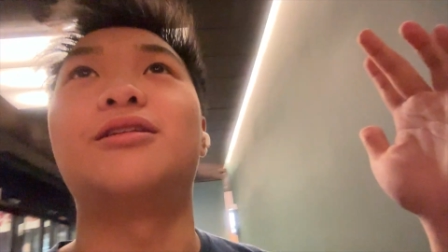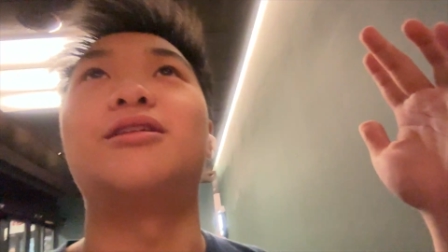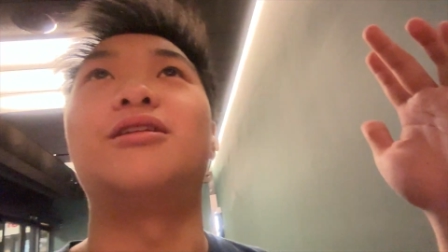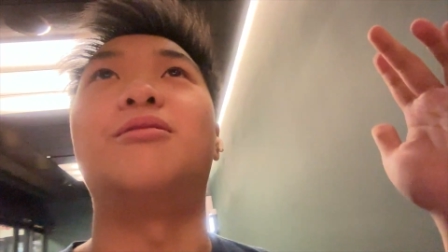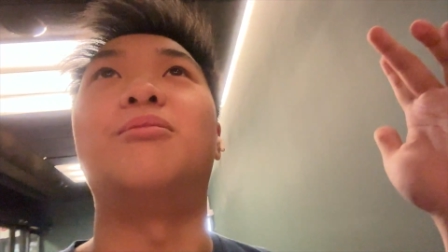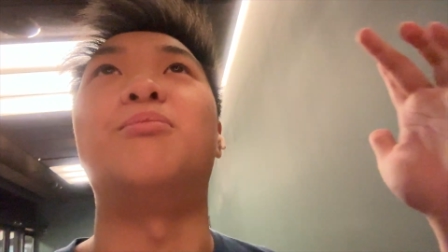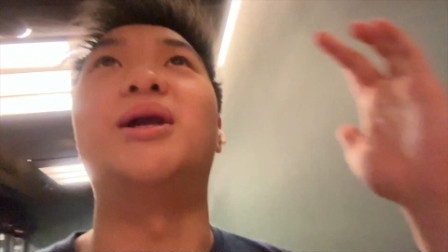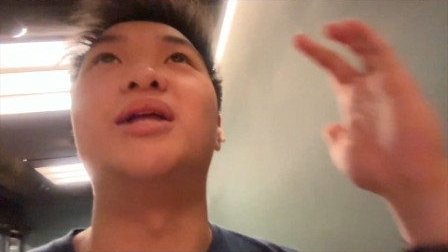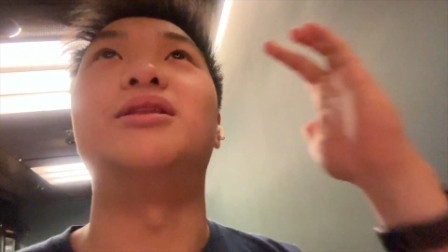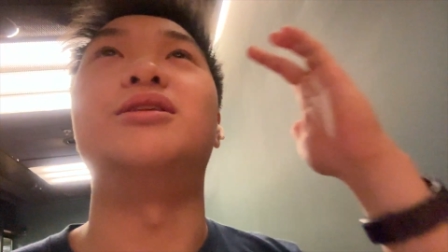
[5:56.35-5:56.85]

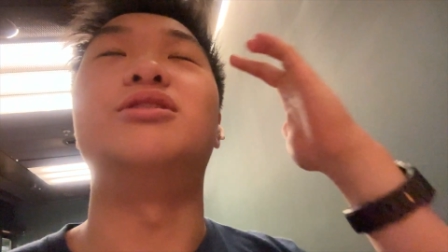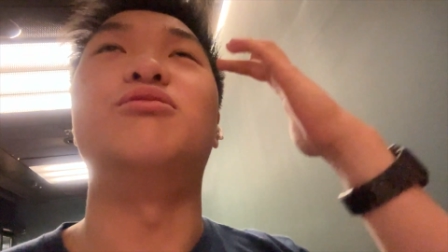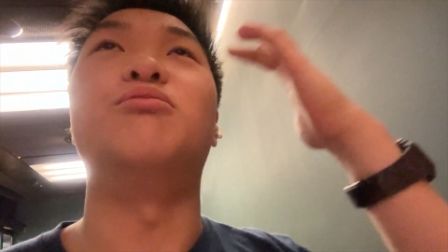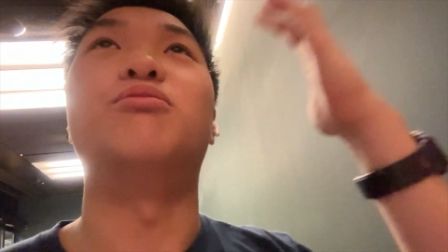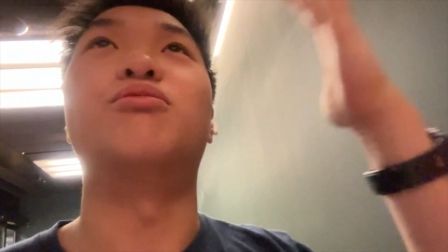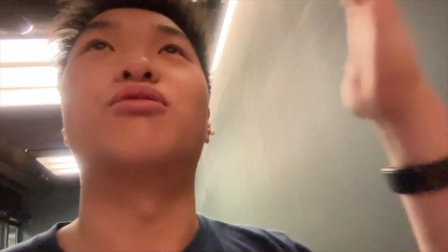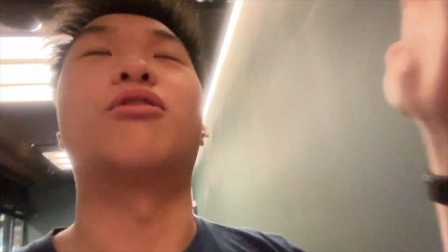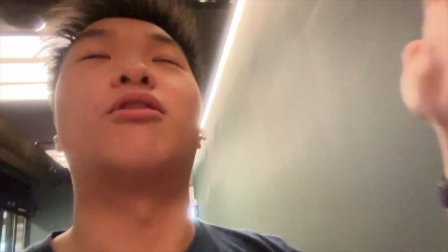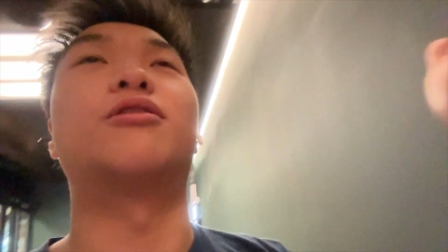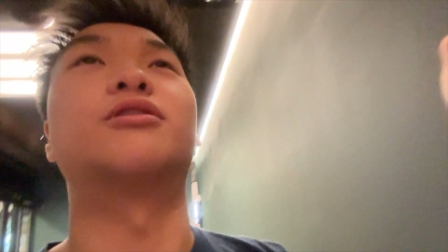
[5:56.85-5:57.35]
the mental
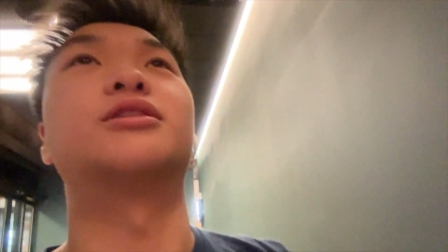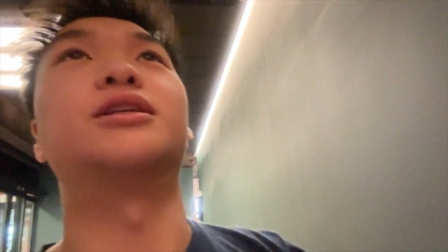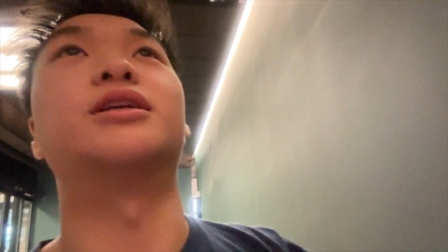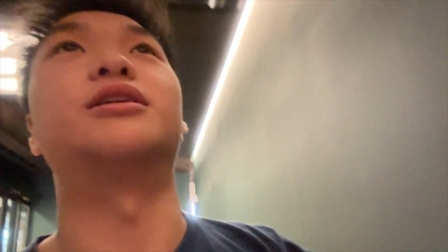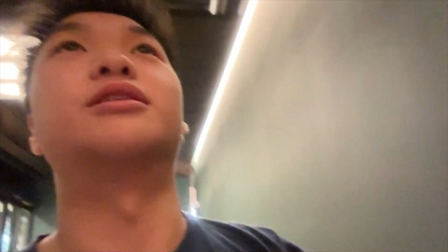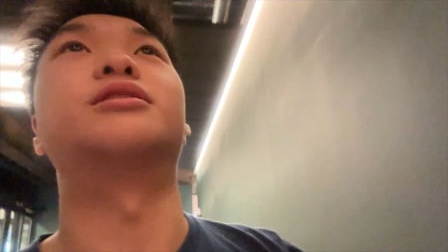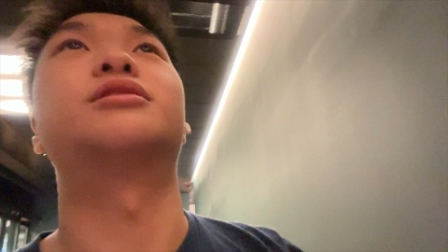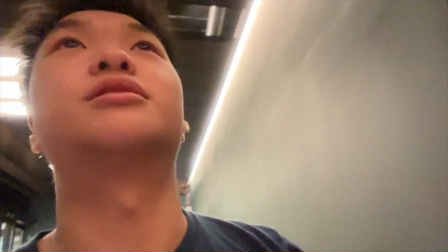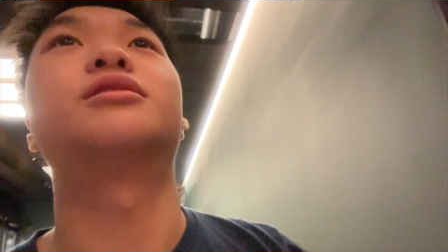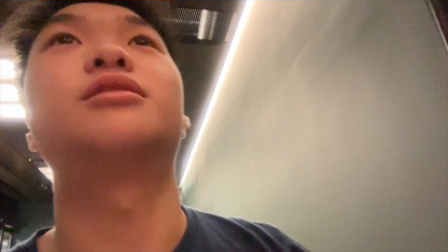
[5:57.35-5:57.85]

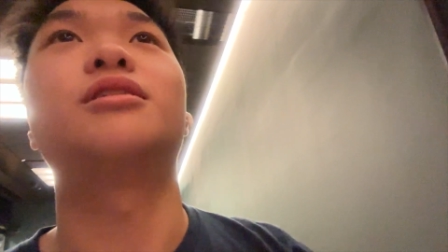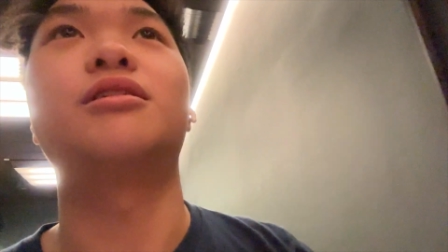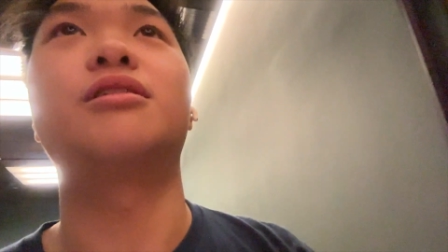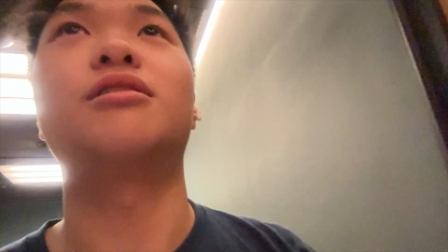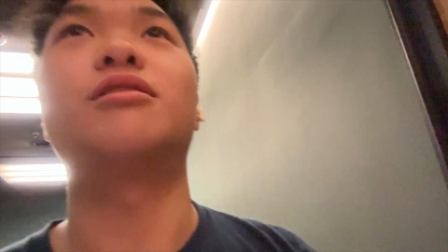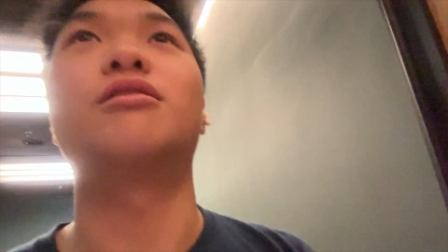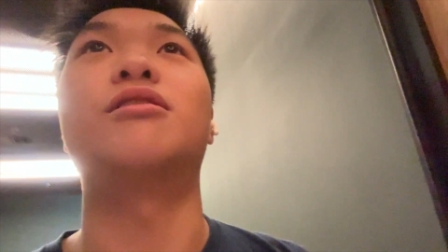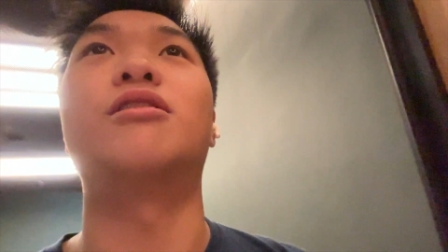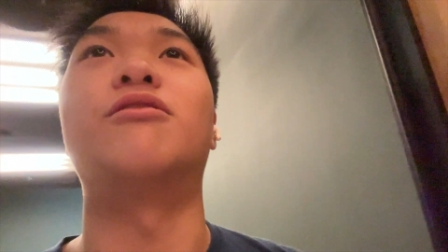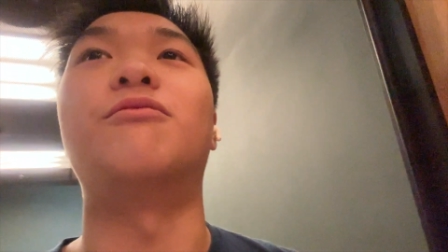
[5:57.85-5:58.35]
process
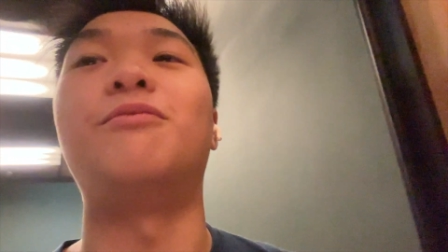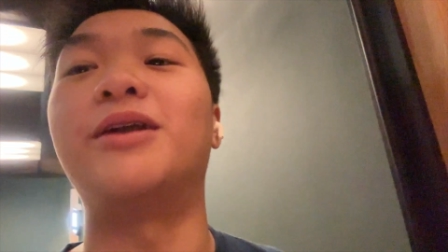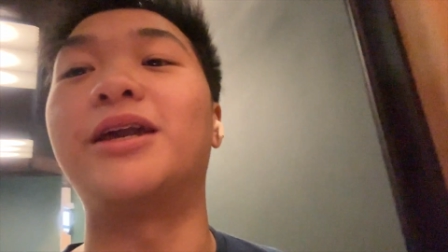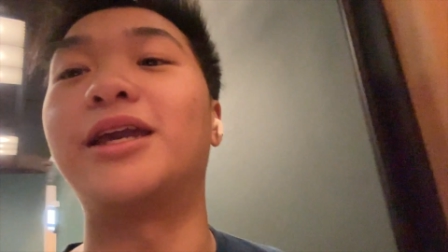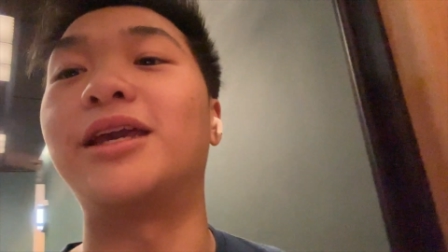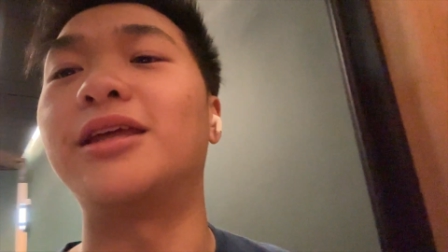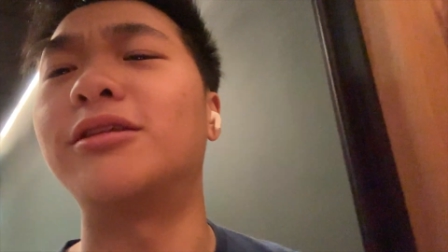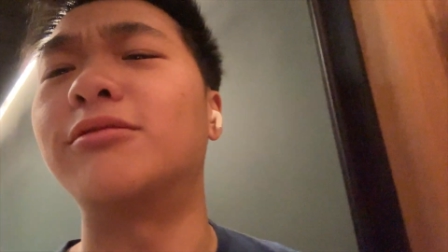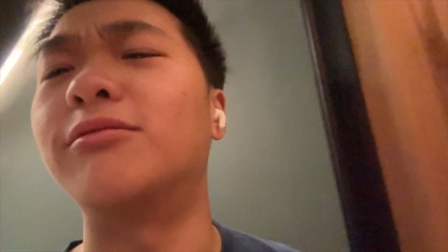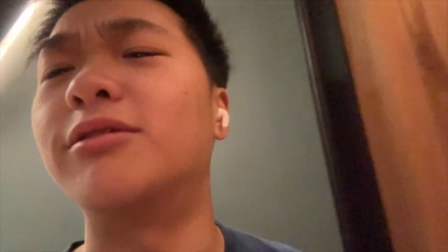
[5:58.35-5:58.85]
of
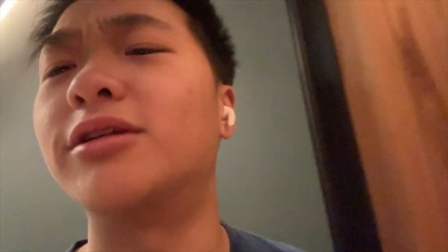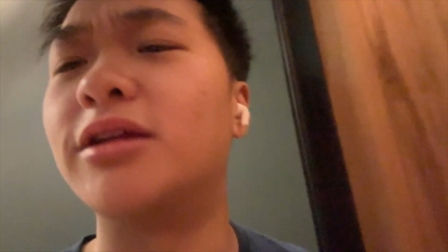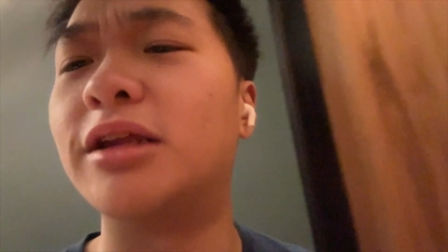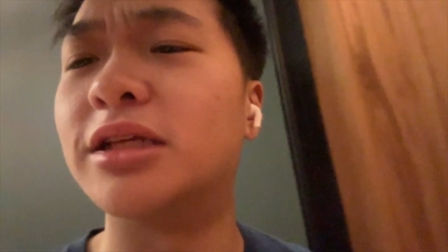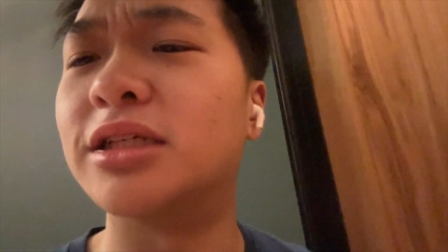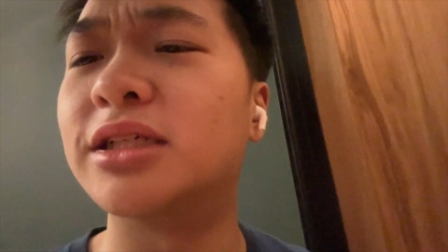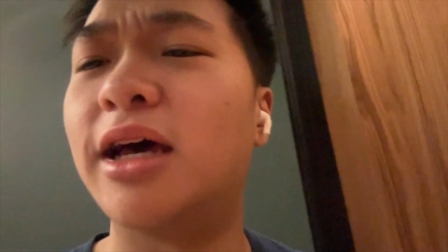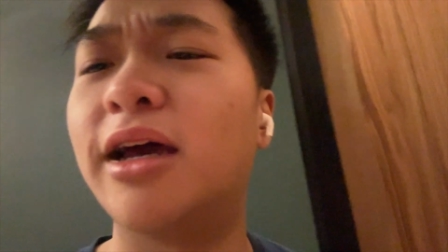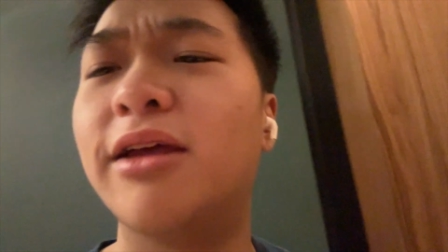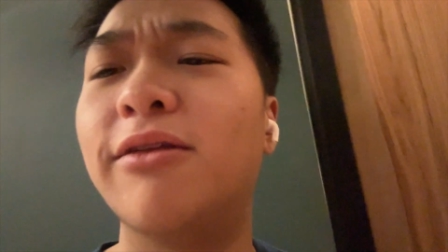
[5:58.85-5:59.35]
picking the one on the
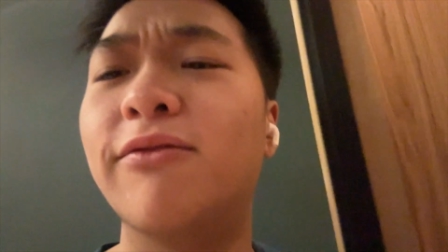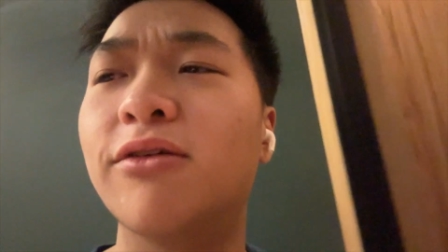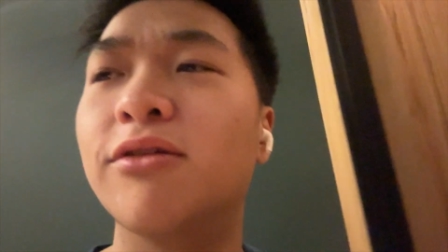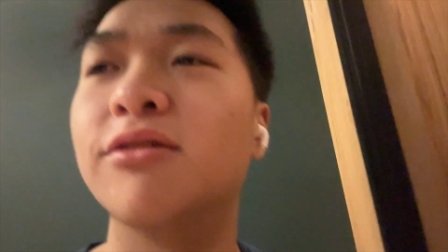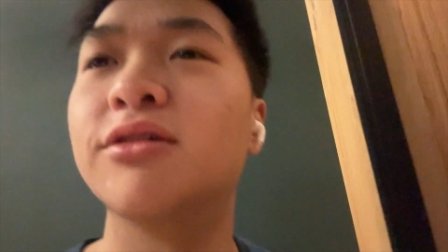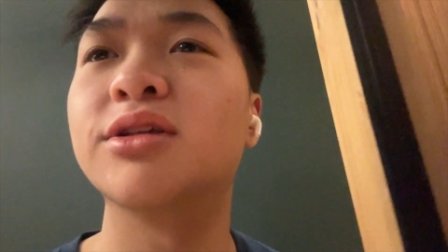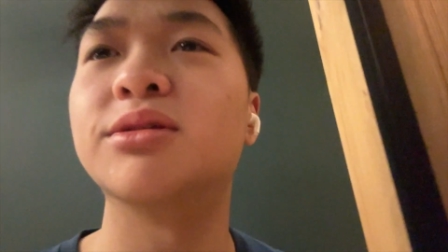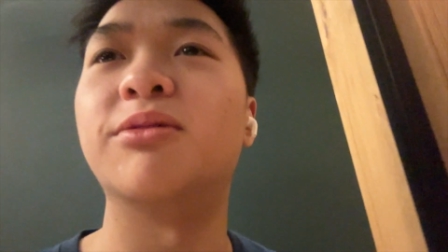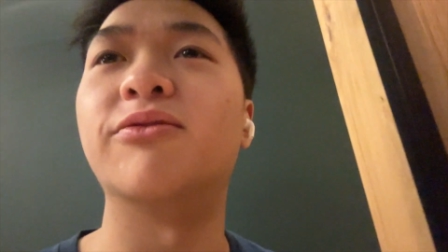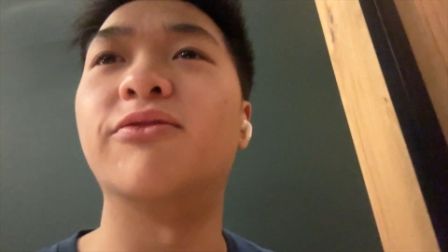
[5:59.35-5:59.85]
side
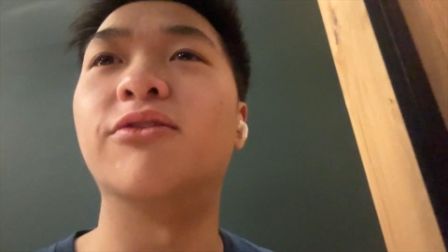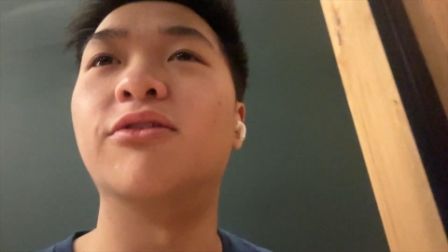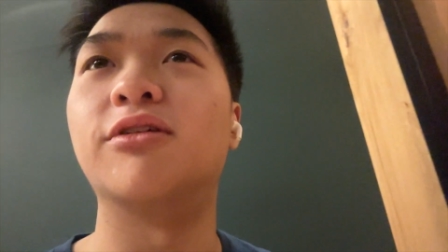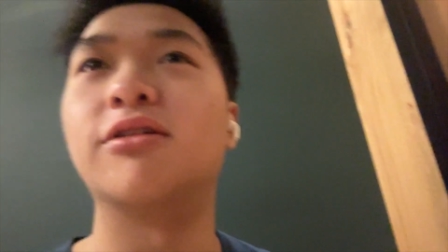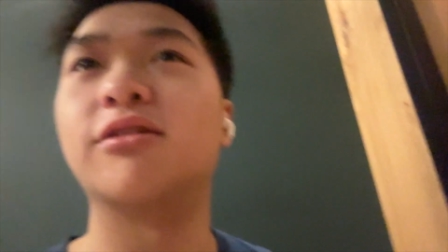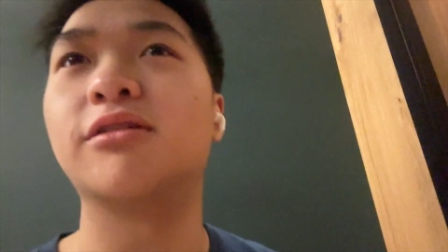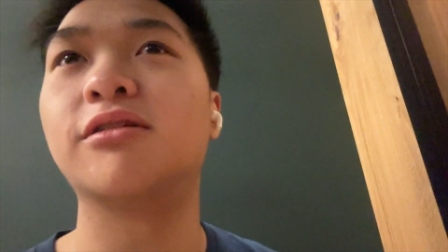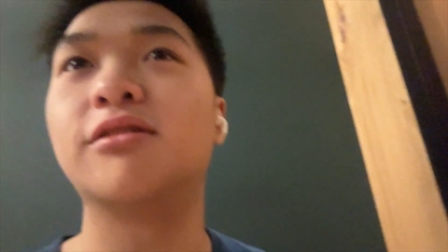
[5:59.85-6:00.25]
first before